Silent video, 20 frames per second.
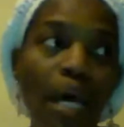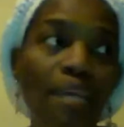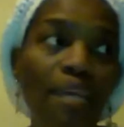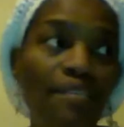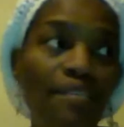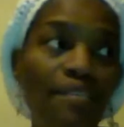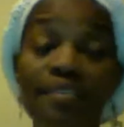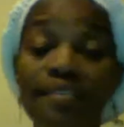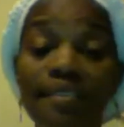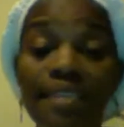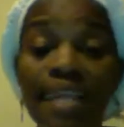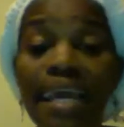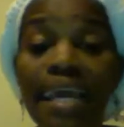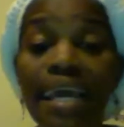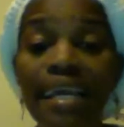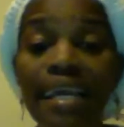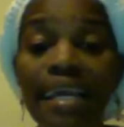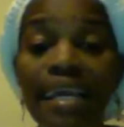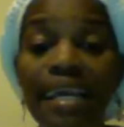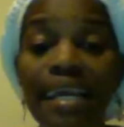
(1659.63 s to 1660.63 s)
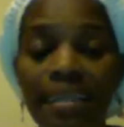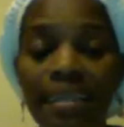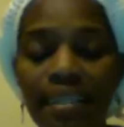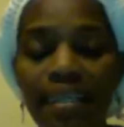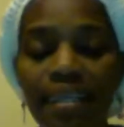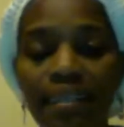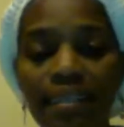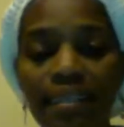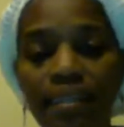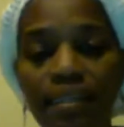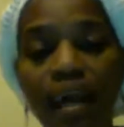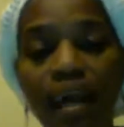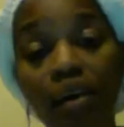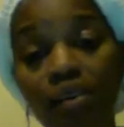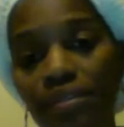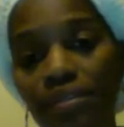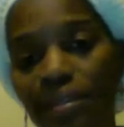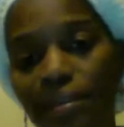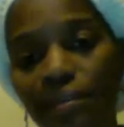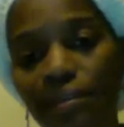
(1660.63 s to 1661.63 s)
us to stay addicted
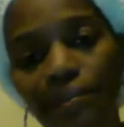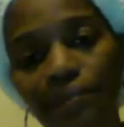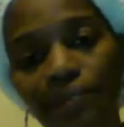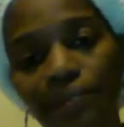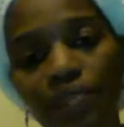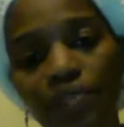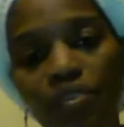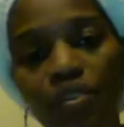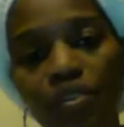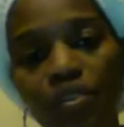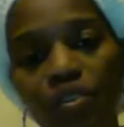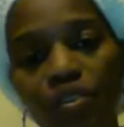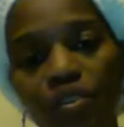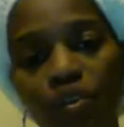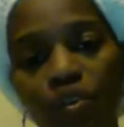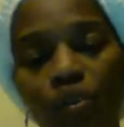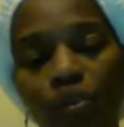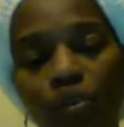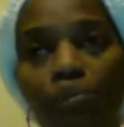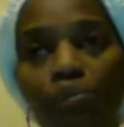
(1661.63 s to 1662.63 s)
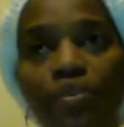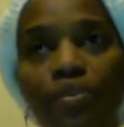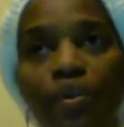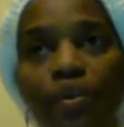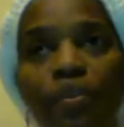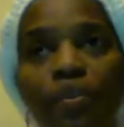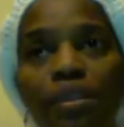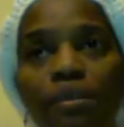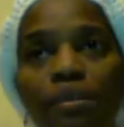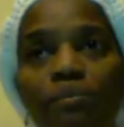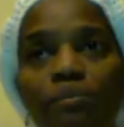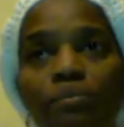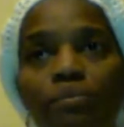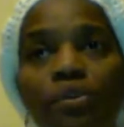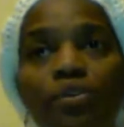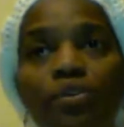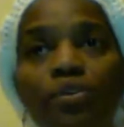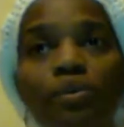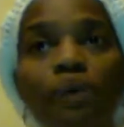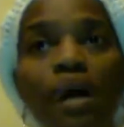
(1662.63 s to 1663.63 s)
also. So the
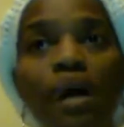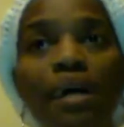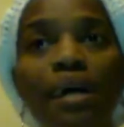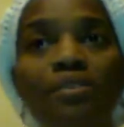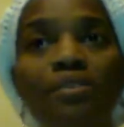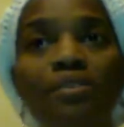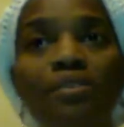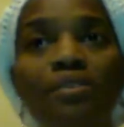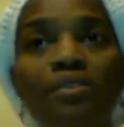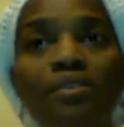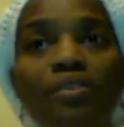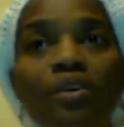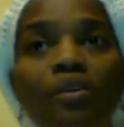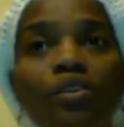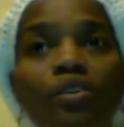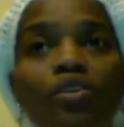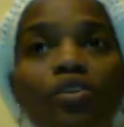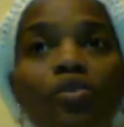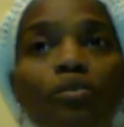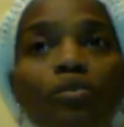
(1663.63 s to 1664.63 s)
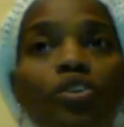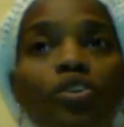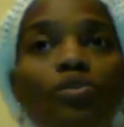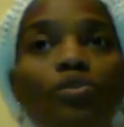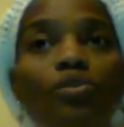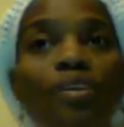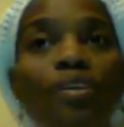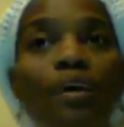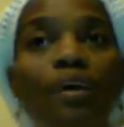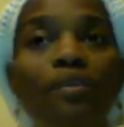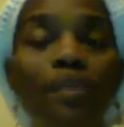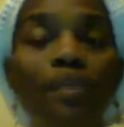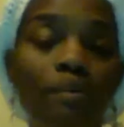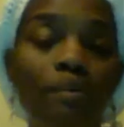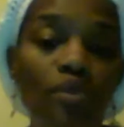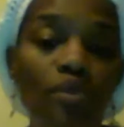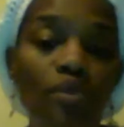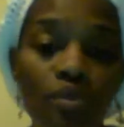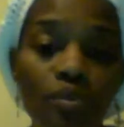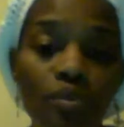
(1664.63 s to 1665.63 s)
neurons only do what you tell
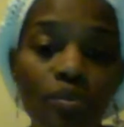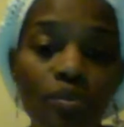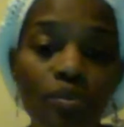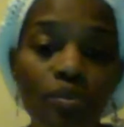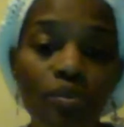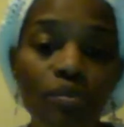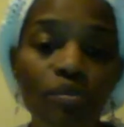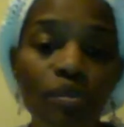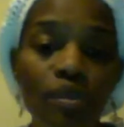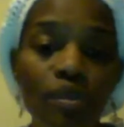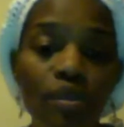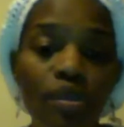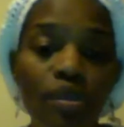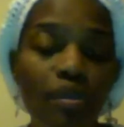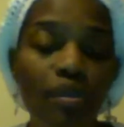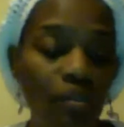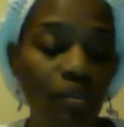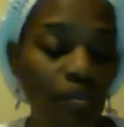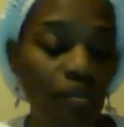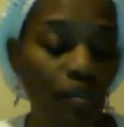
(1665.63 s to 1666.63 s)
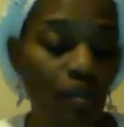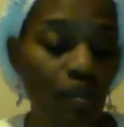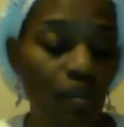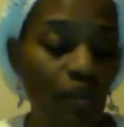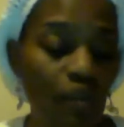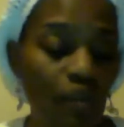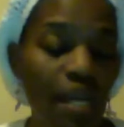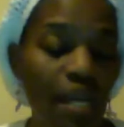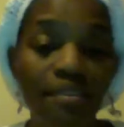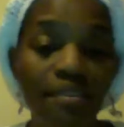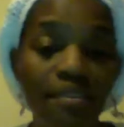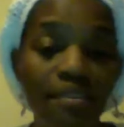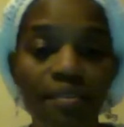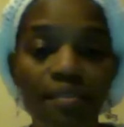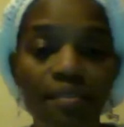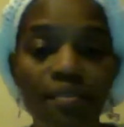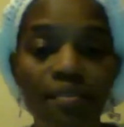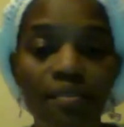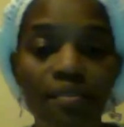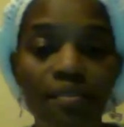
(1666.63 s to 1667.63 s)
them to do. So in
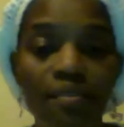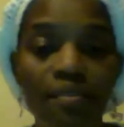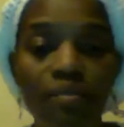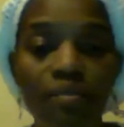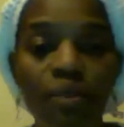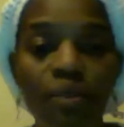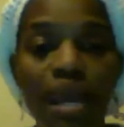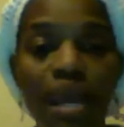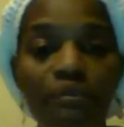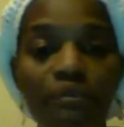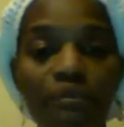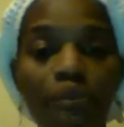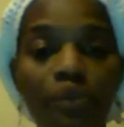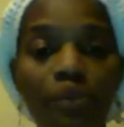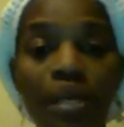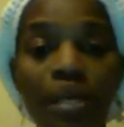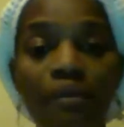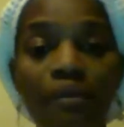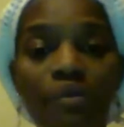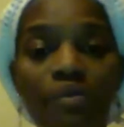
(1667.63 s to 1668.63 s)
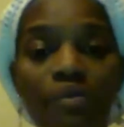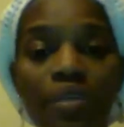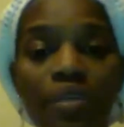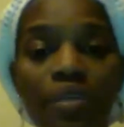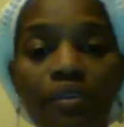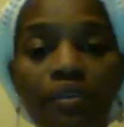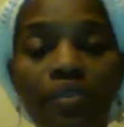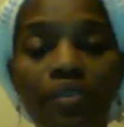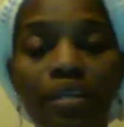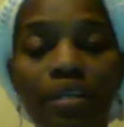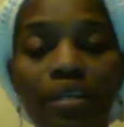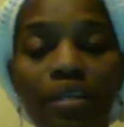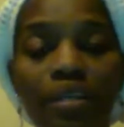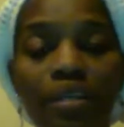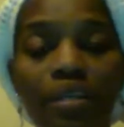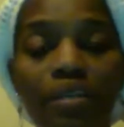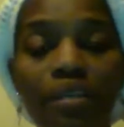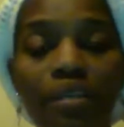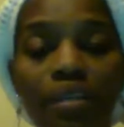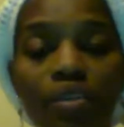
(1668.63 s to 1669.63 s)
essence, we have to bring ourselves
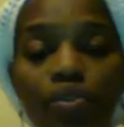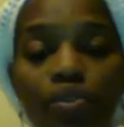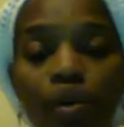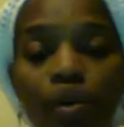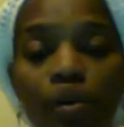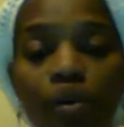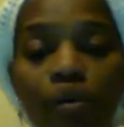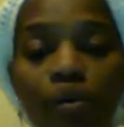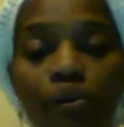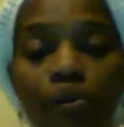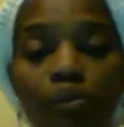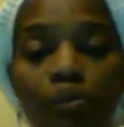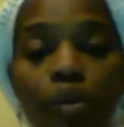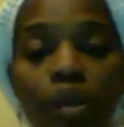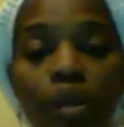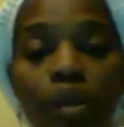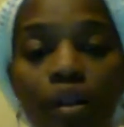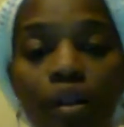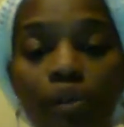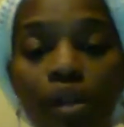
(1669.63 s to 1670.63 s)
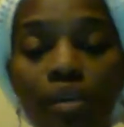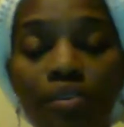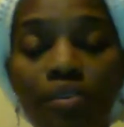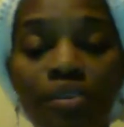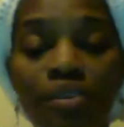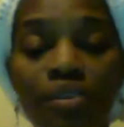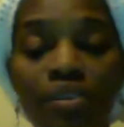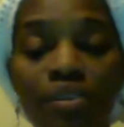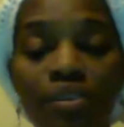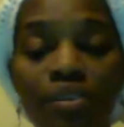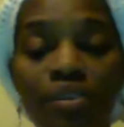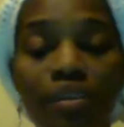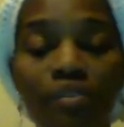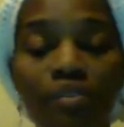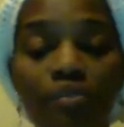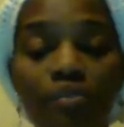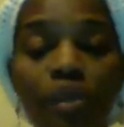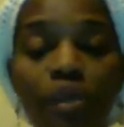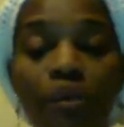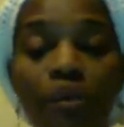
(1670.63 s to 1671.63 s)
under control and pull our
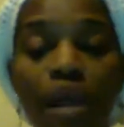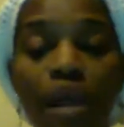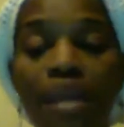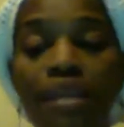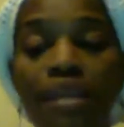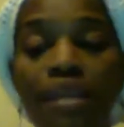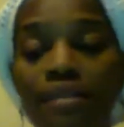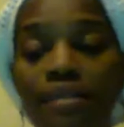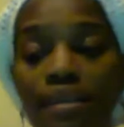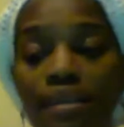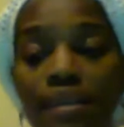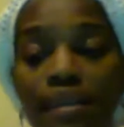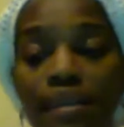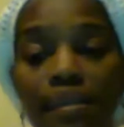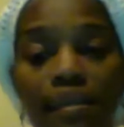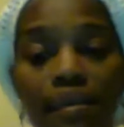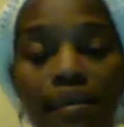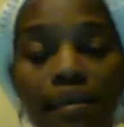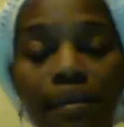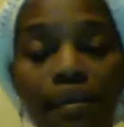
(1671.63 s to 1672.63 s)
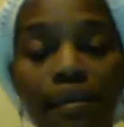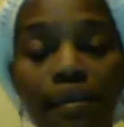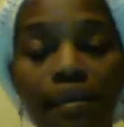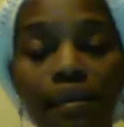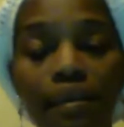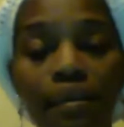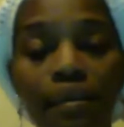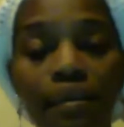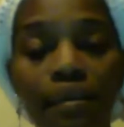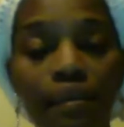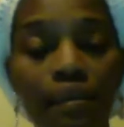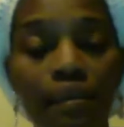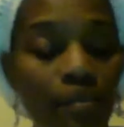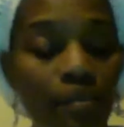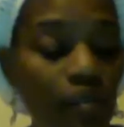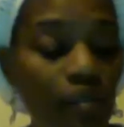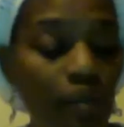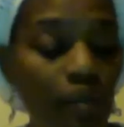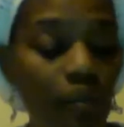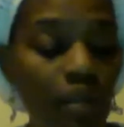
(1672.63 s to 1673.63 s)
reins in,
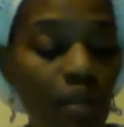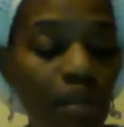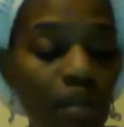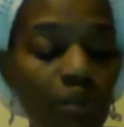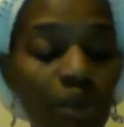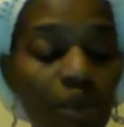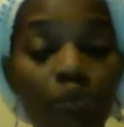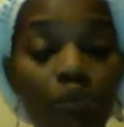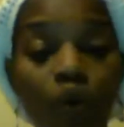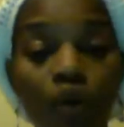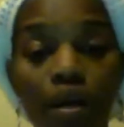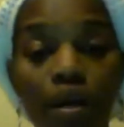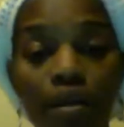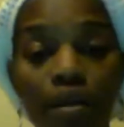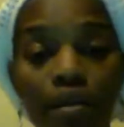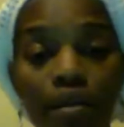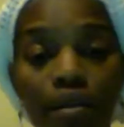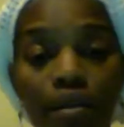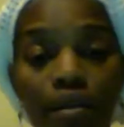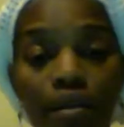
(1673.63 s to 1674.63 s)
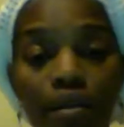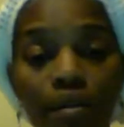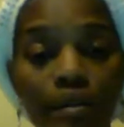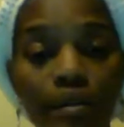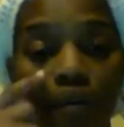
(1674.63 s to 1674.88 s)
so that we can be more